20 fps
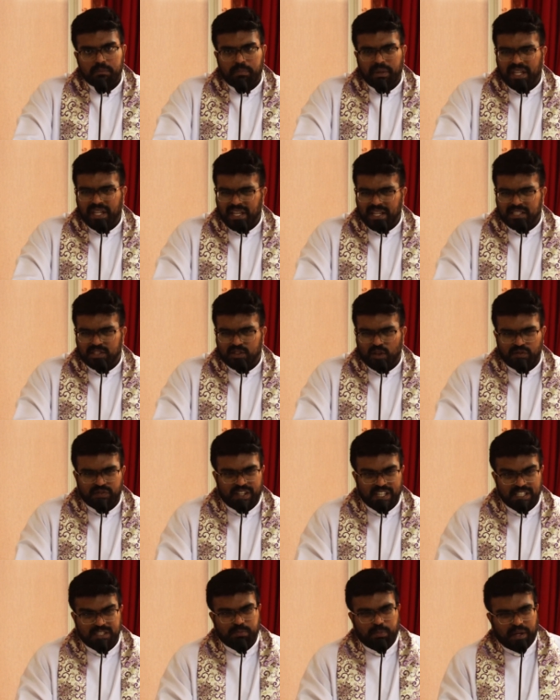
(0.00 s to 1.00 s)
periods
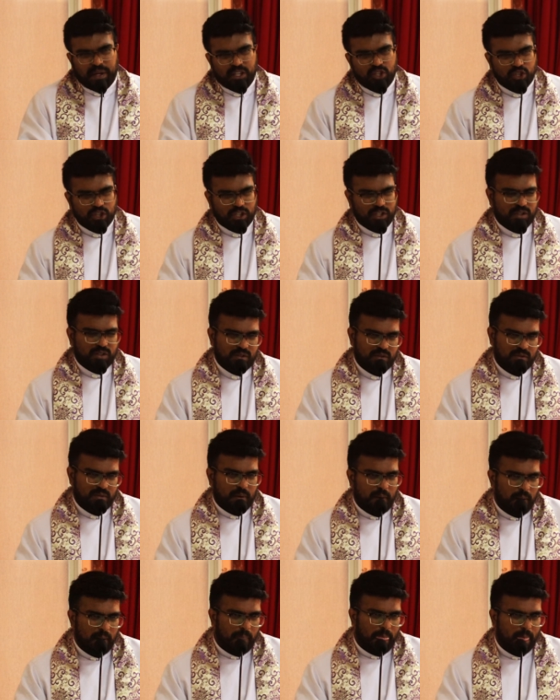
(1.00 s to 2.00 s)
of
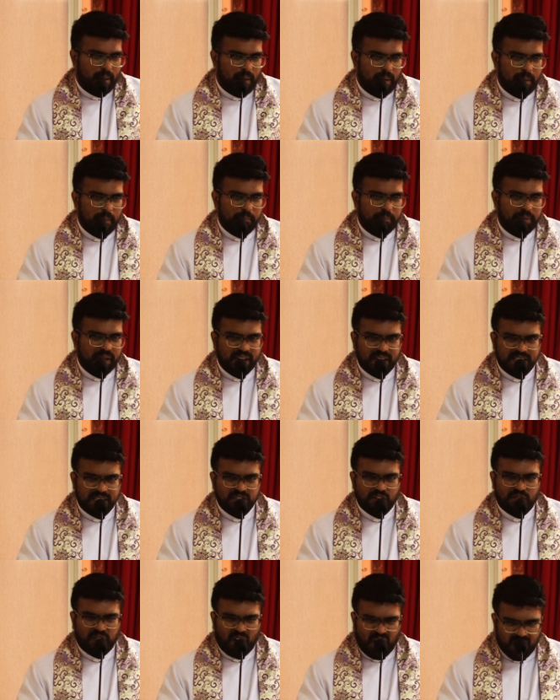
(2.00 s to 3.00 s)
desperation,
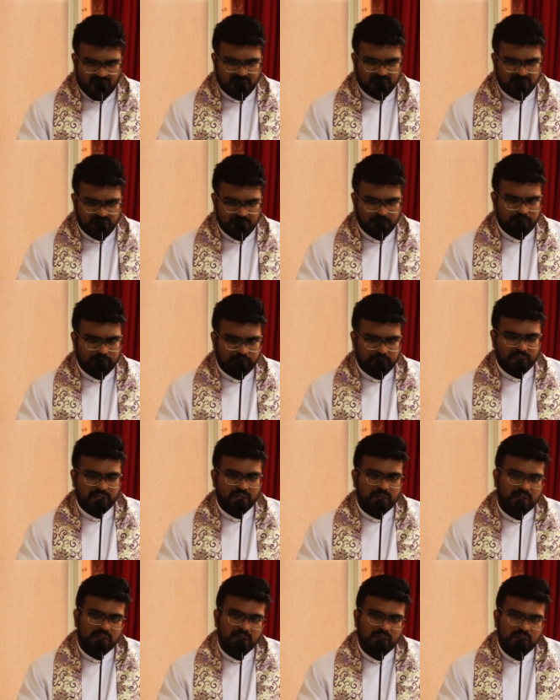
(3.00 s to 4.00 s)
periods of hardship,
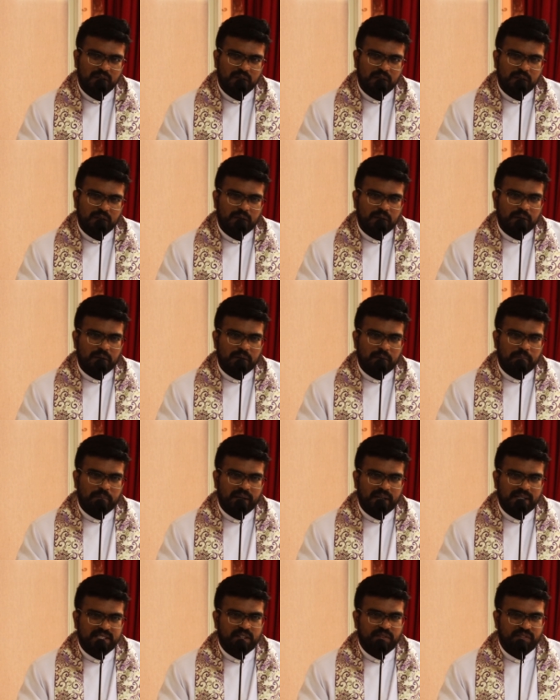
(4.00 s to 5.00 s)

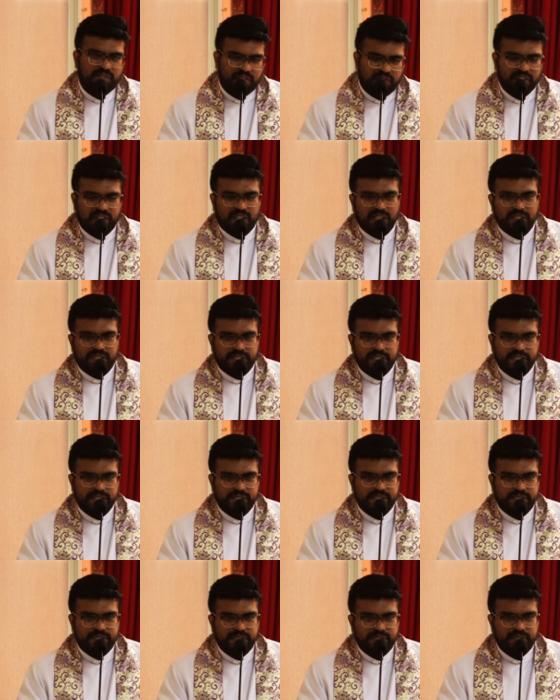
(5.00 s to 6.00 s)
periods of
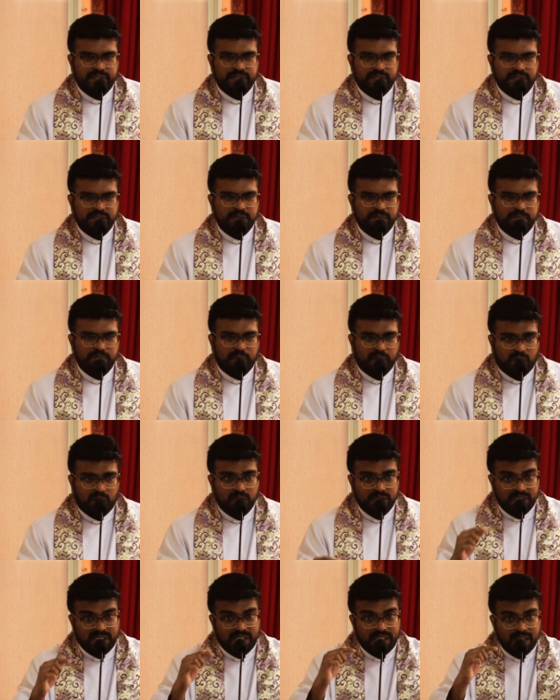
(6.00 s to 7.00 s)
difficulties,
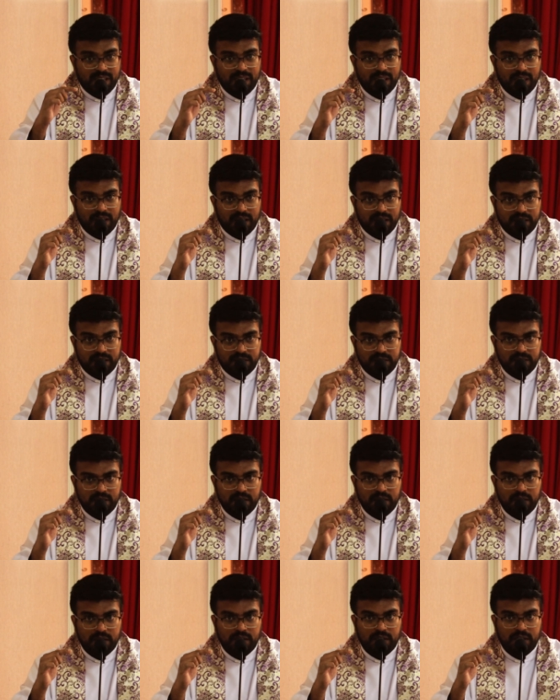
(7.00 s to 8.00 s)
because He is
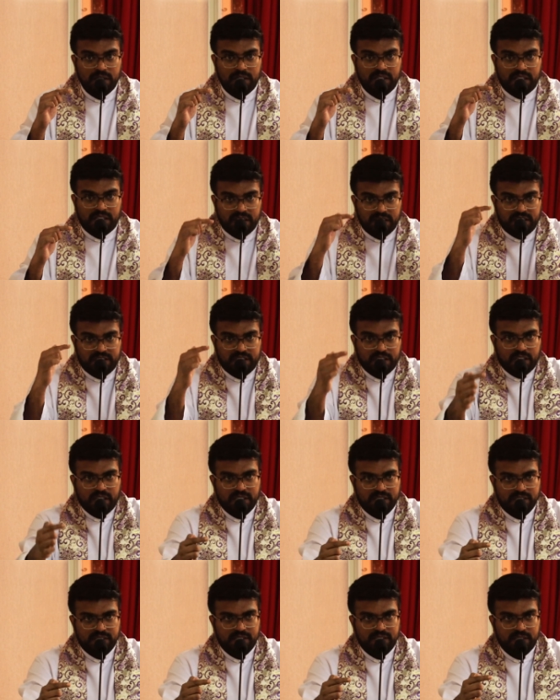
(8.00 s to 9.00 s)
teaching
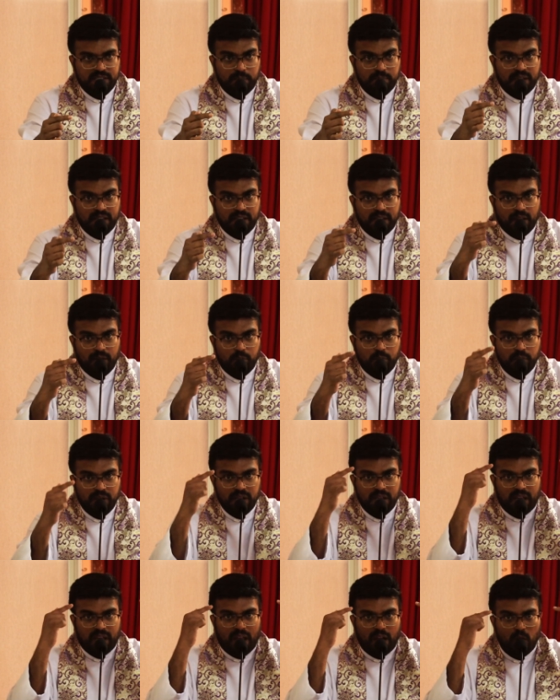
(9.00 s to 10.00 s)
us something that
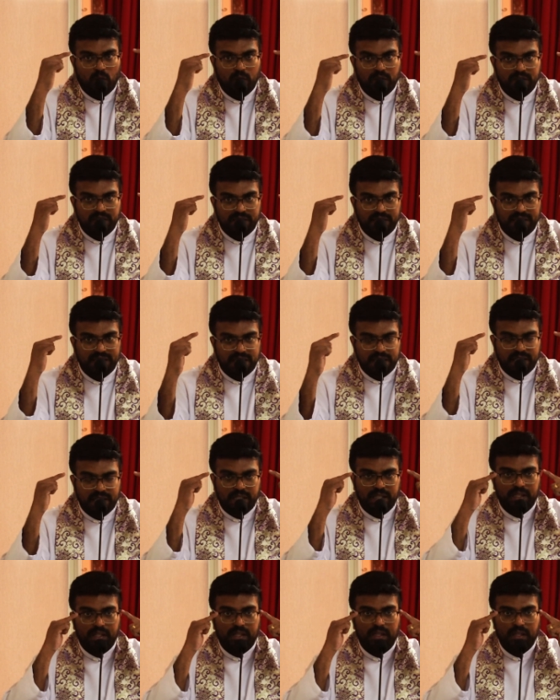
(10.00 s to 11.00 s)
we cannot see.
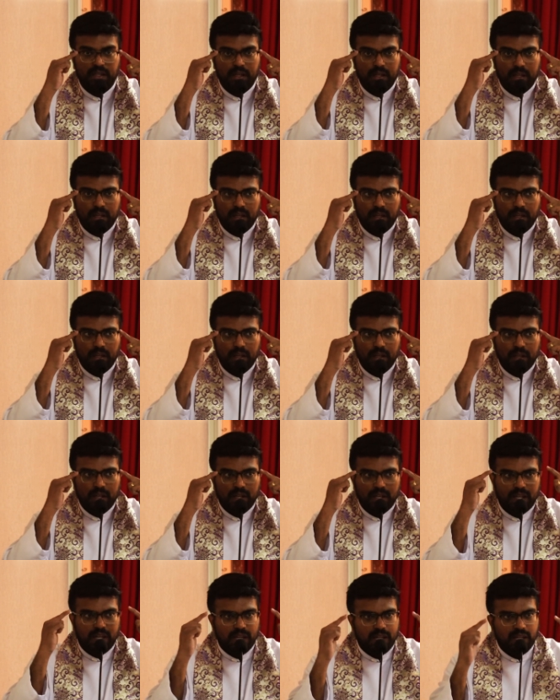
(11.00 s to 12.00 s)

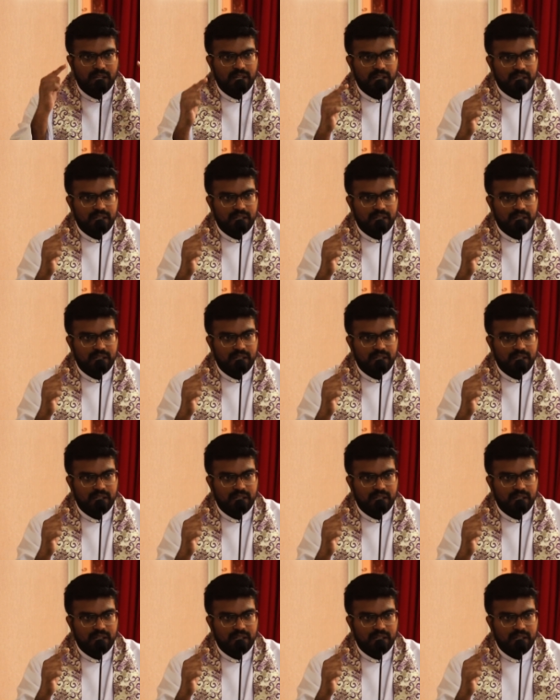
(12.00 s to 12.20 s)
He